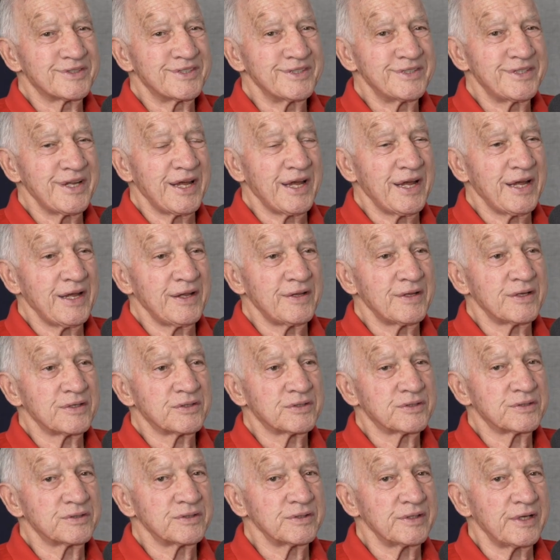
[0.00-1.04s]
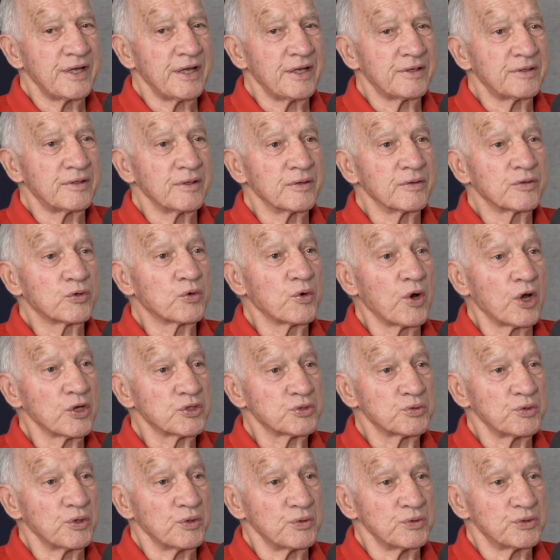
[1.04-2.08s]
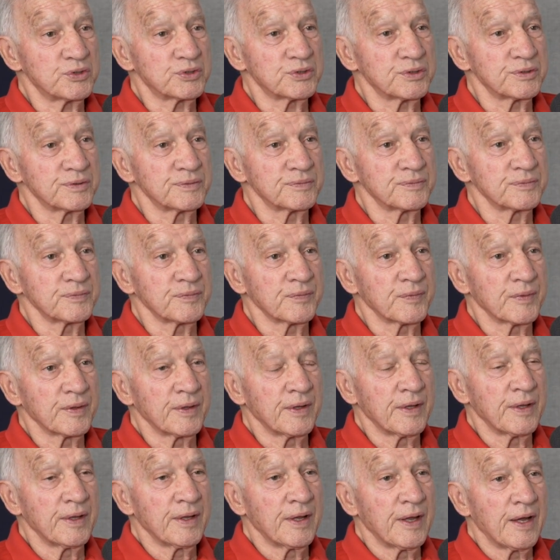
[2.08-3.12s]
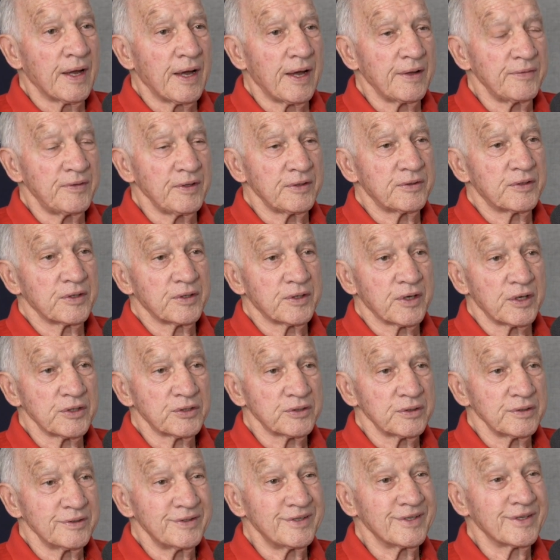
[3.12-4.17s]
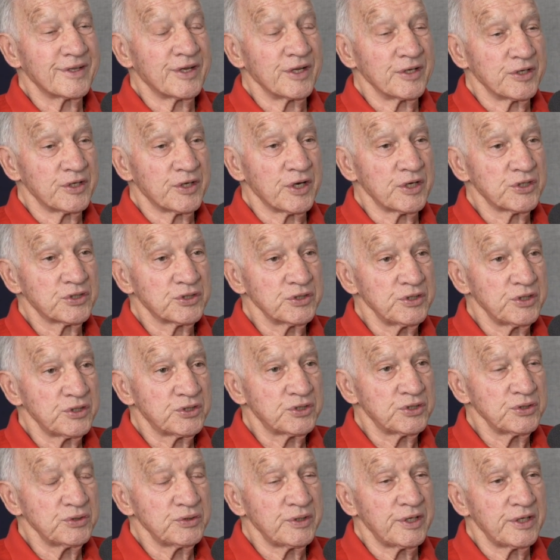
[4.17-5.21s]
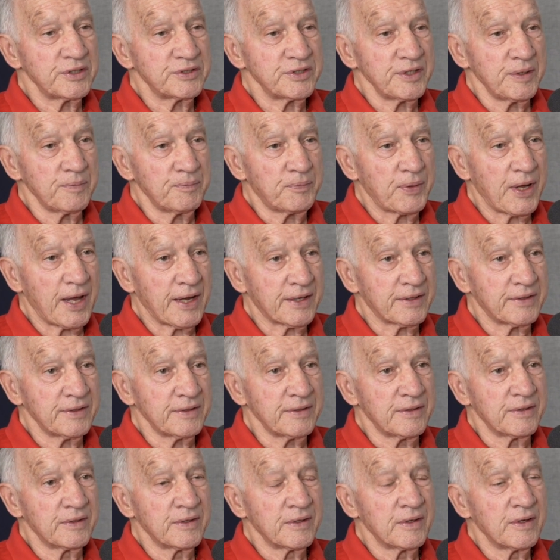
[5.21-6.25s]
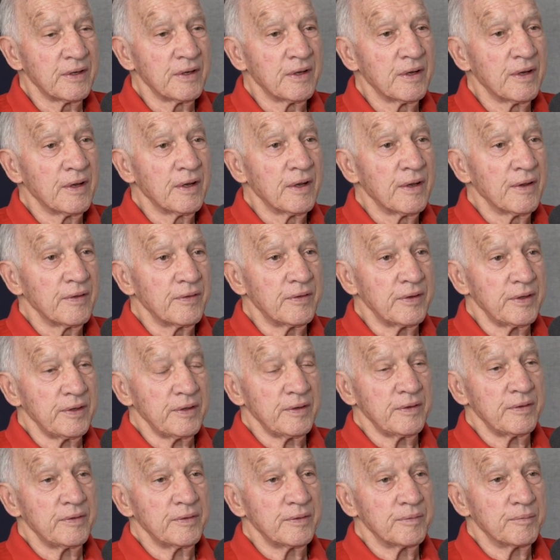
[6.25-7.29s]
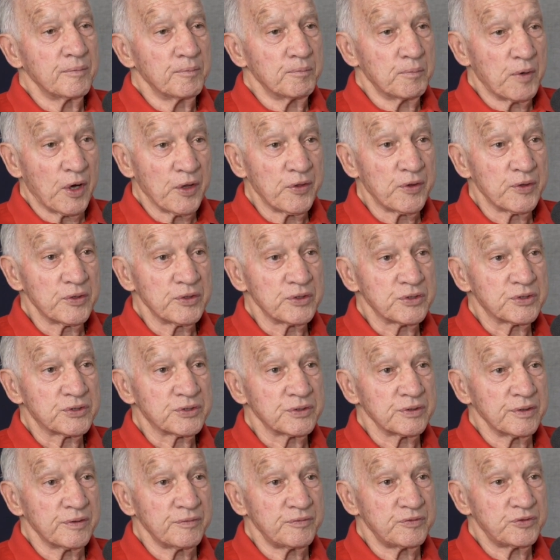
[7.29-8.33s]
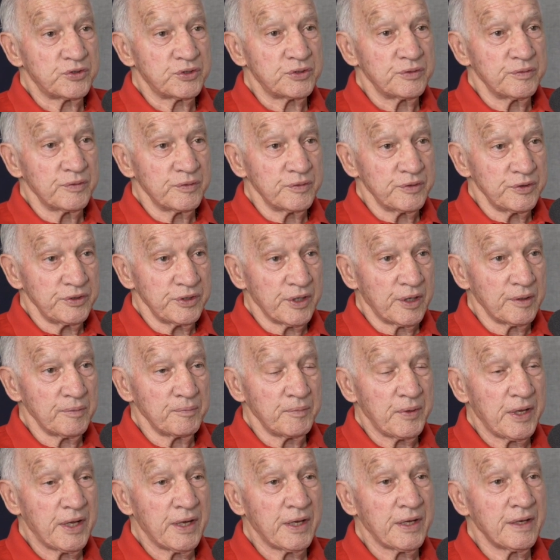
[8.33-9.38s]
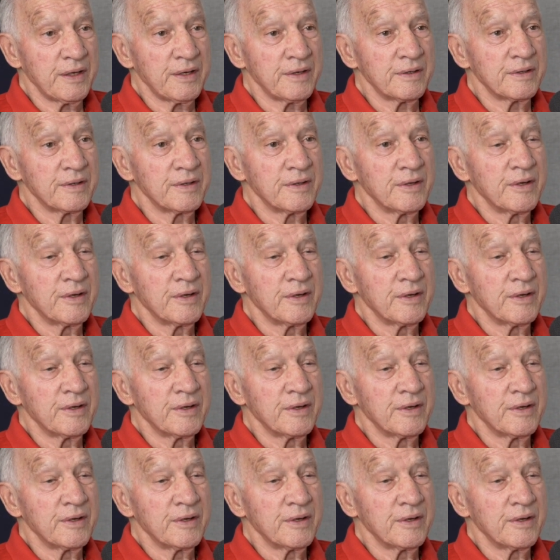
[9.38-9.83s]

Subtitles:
today that's at the crossroads. I think the concussion issue has impacted the mothers of young men